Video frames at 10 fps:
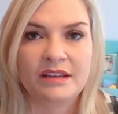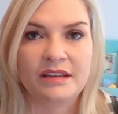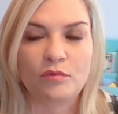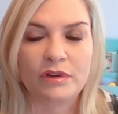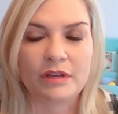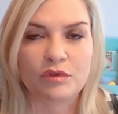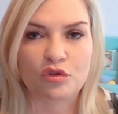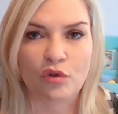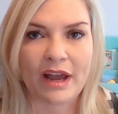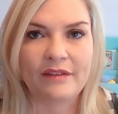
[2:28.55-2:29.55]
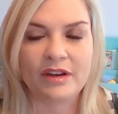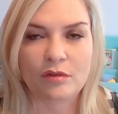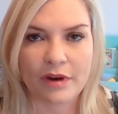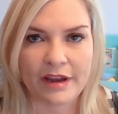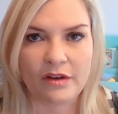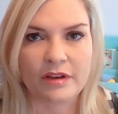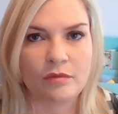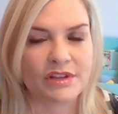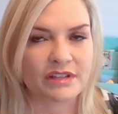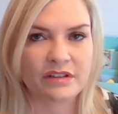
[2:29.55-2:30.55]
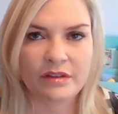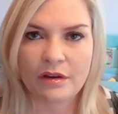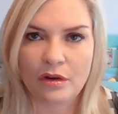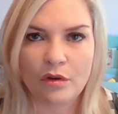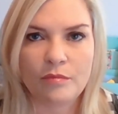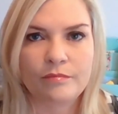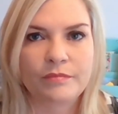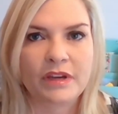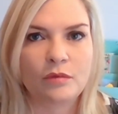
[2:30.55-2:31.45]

when he was driving around. He wasn't in the home.